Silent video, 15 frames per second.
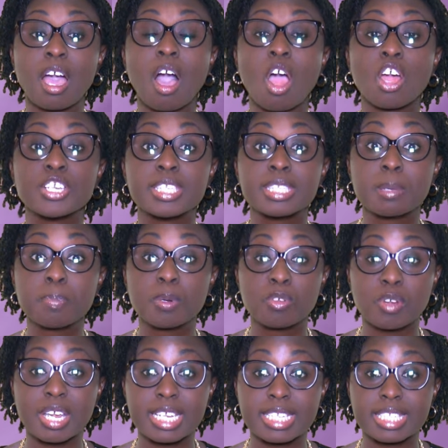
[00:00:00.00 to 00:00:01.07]
are
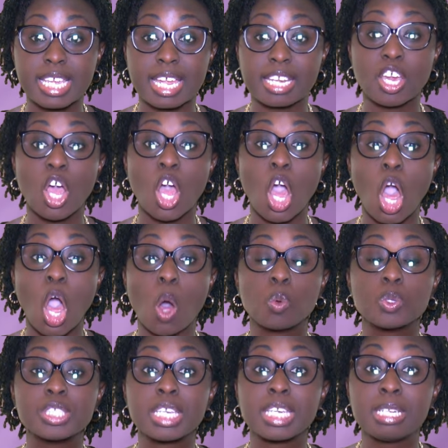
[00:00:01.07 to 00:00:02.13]
separated
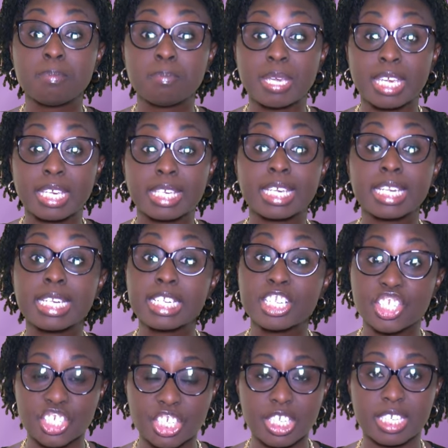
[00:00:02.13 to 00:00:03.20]
out in making
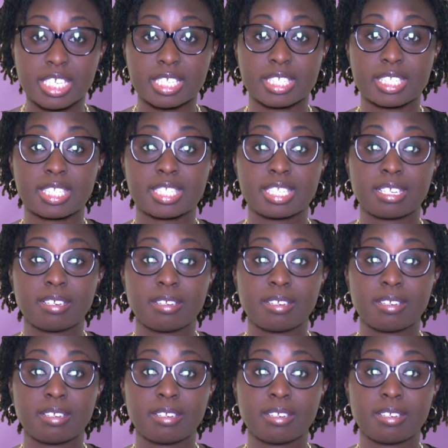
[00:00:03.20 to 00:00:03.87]
cheese.